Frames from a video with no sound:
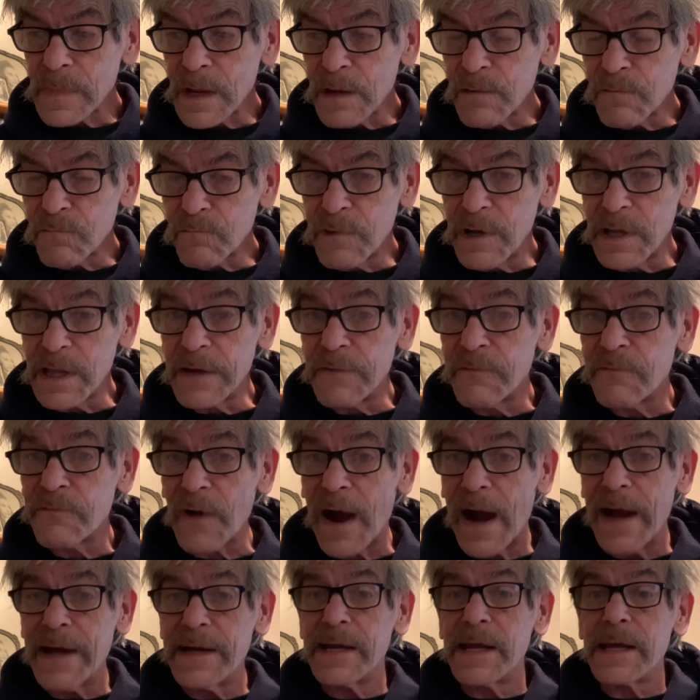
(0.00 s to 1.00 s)
really
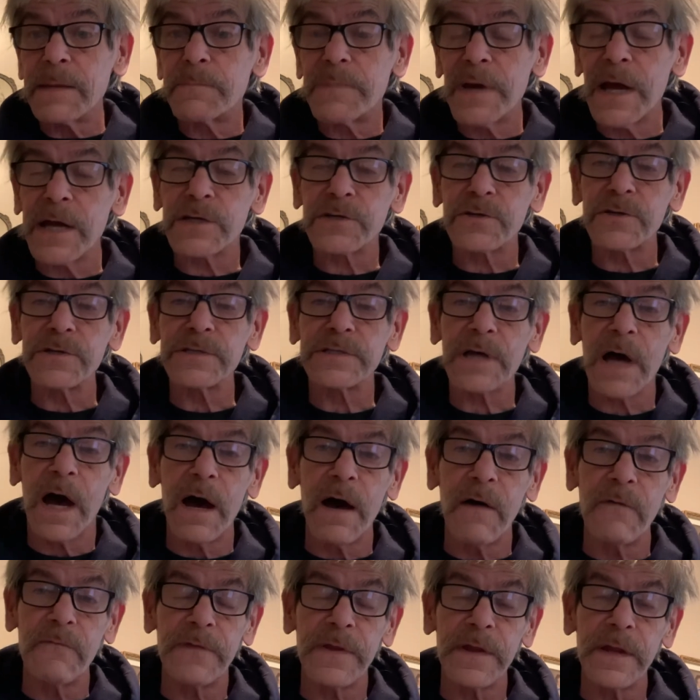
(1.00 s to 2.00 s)
frightening pictures
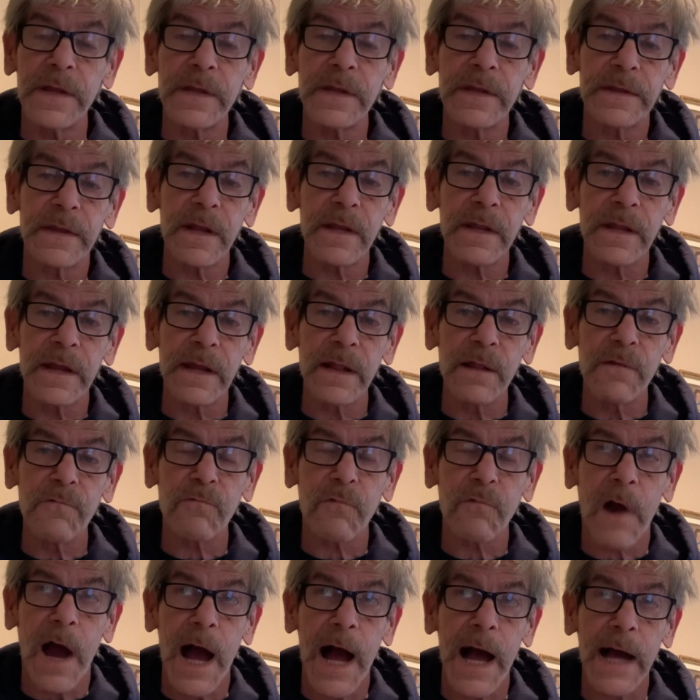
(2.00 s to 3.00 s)
of the Little
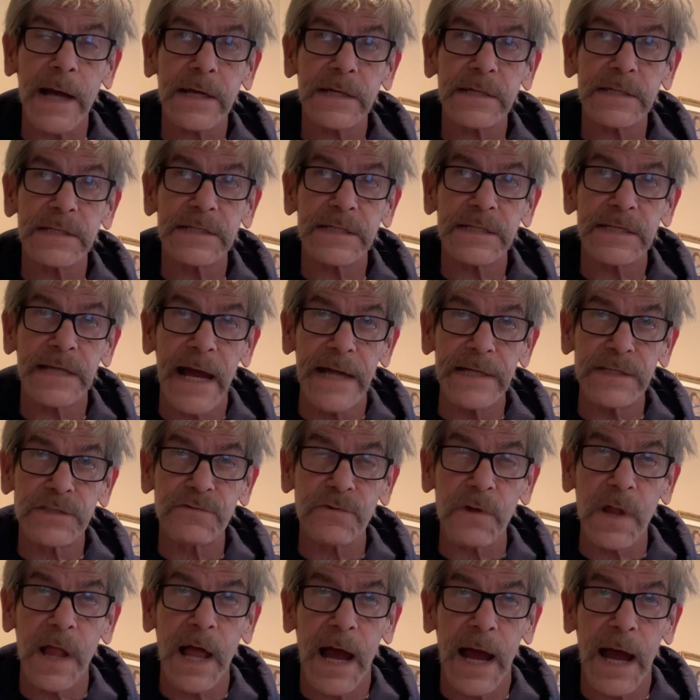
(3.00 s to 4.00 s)
Rock
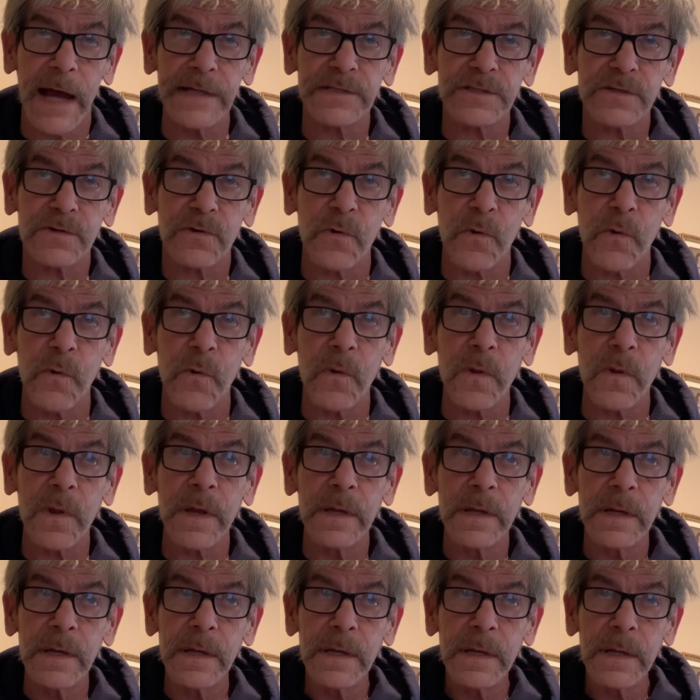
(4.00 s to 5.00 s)
Central High School.
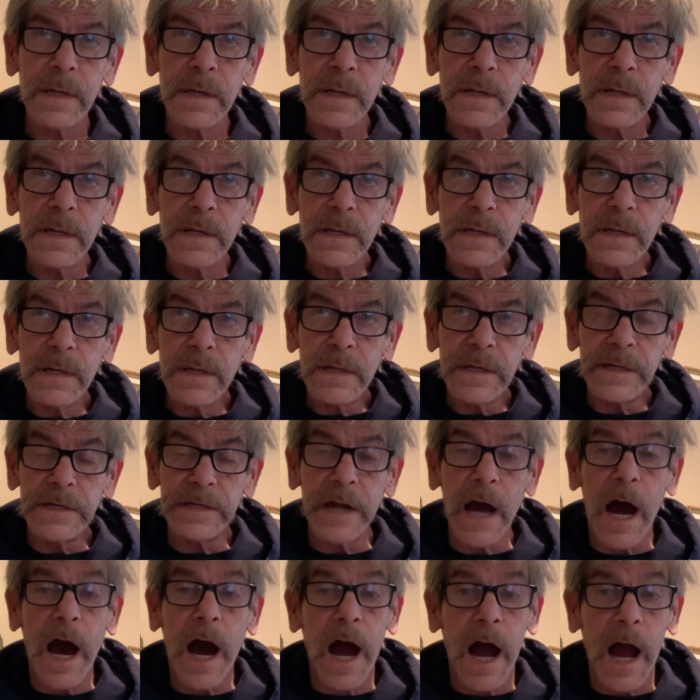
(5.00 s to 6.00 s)

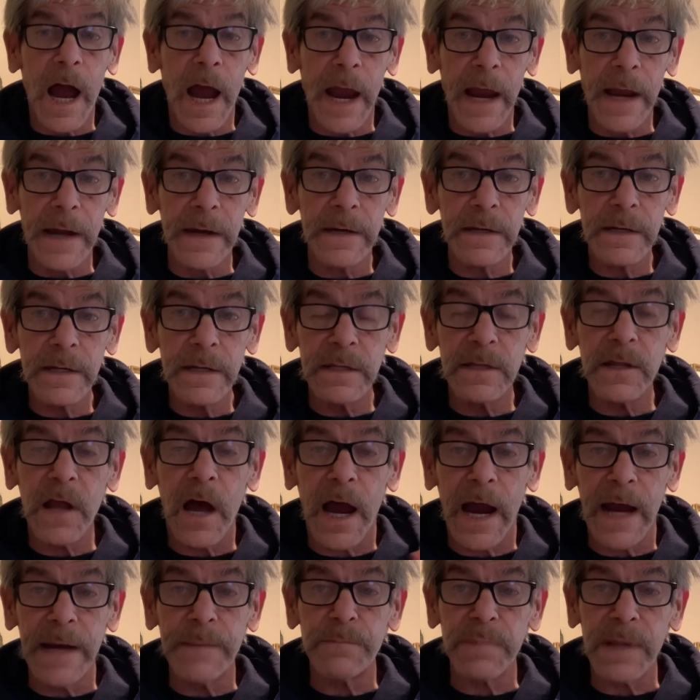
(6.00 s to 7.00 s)
9
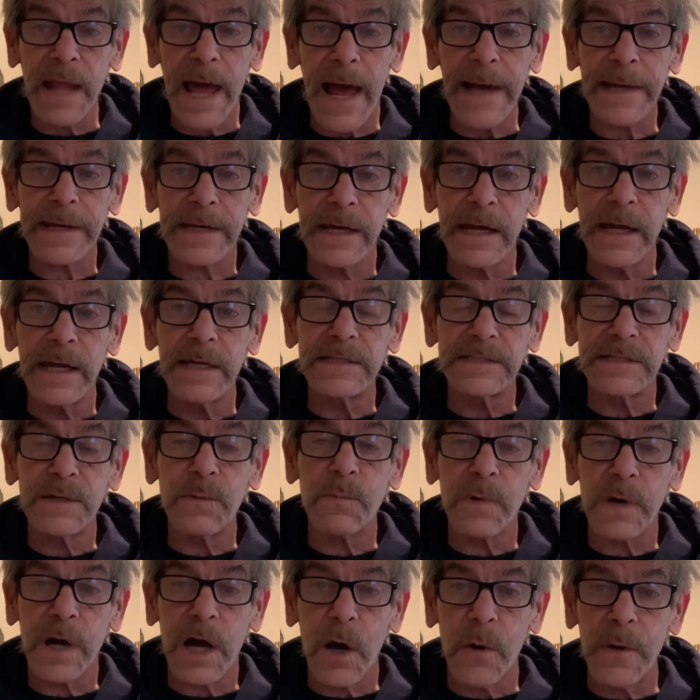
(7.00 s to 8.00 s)
black kids that
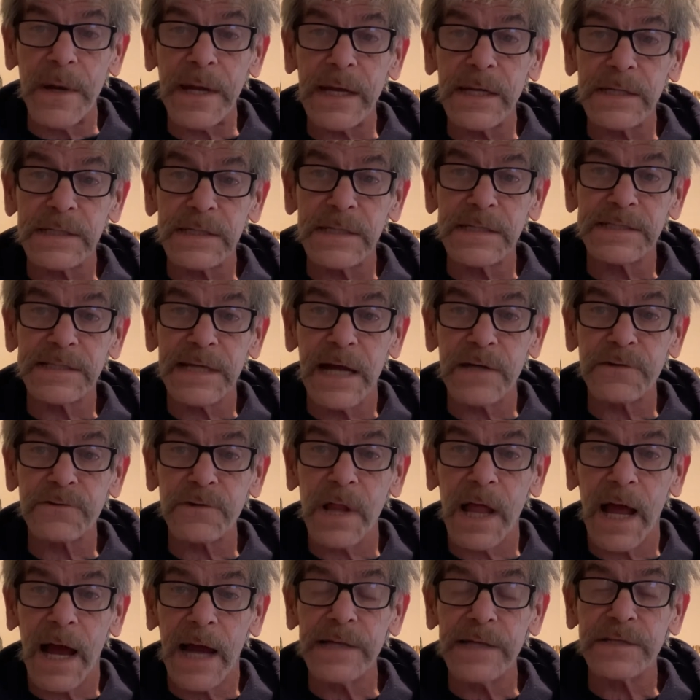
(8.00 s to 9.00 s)
were going into
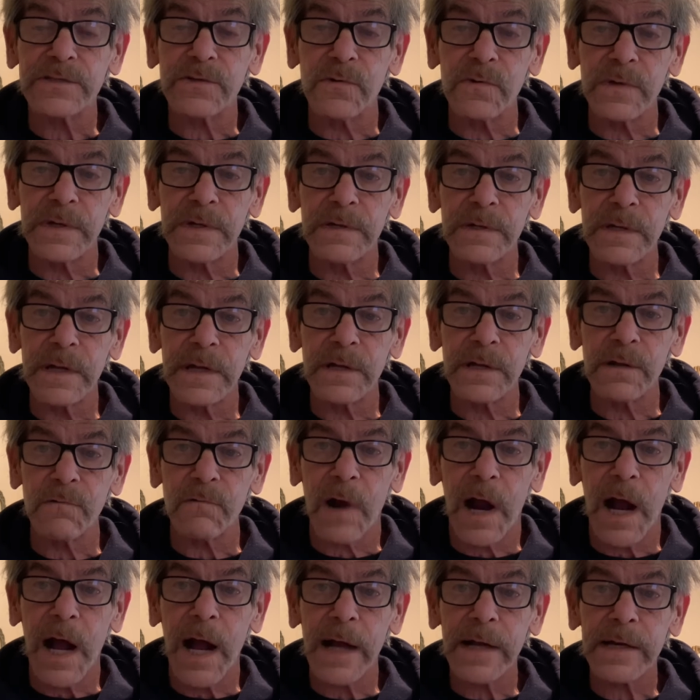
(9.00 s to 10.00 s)
Central High School in Little
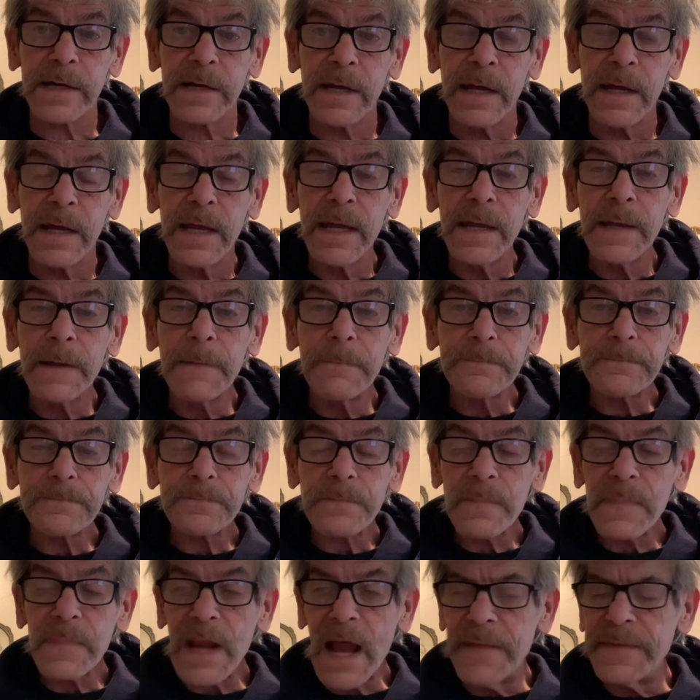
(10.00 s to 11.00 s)
Rock.
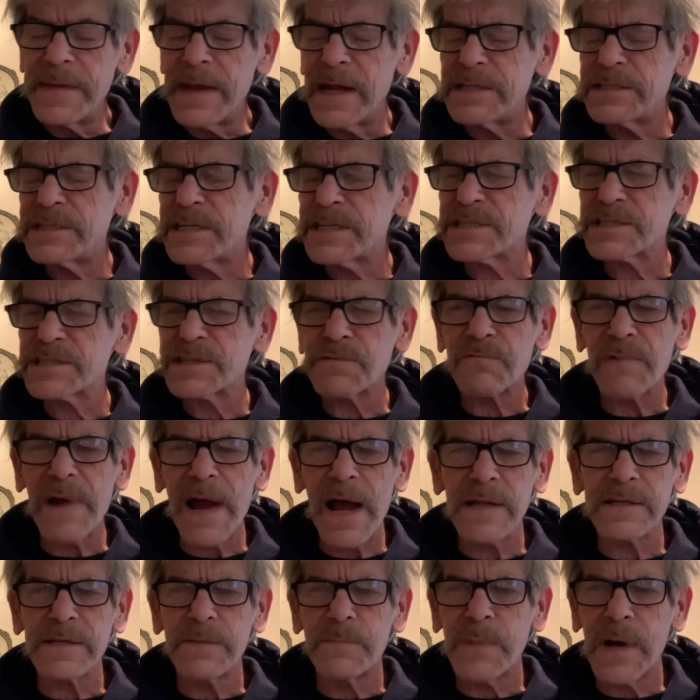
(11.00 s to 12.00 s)
And they're just
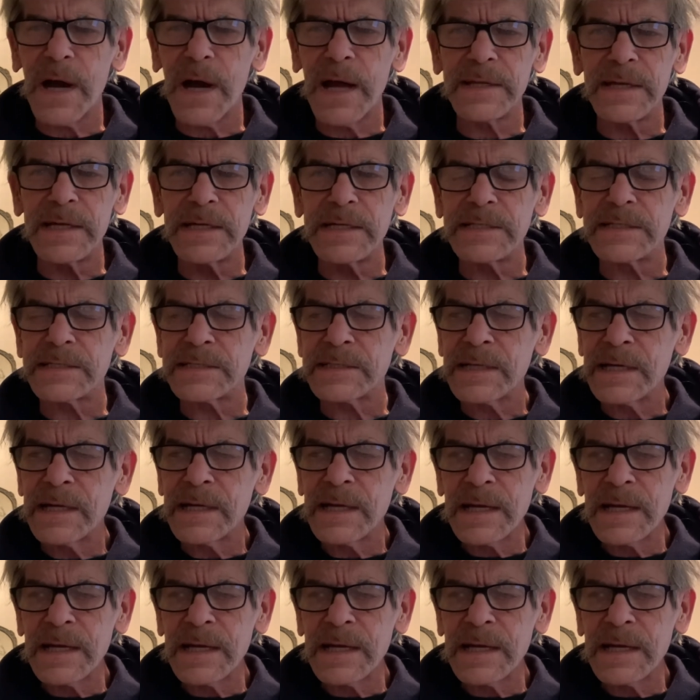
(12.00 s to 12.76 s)
surrounded by these